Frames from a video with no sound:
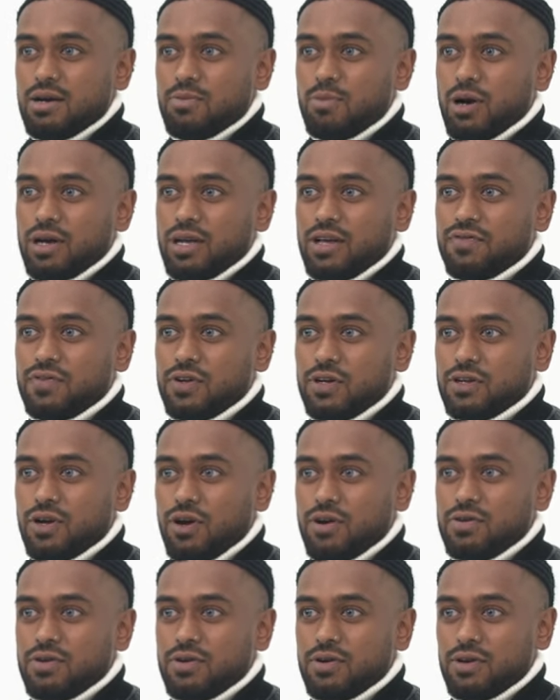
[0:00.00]
But if you
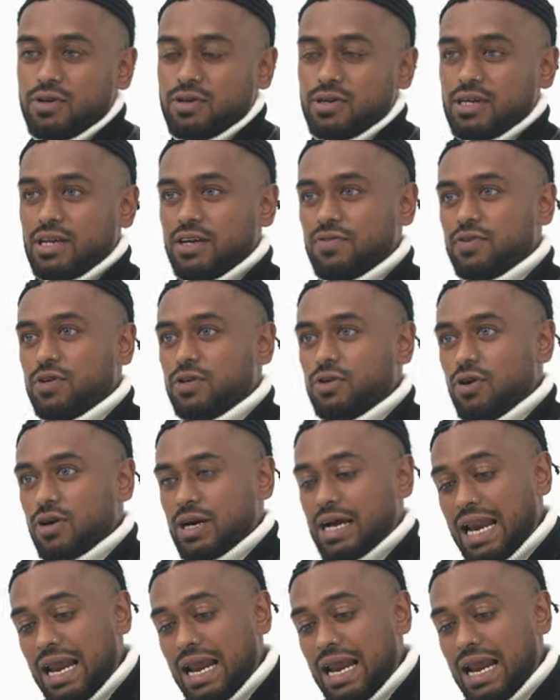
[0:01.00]
don't, if you don't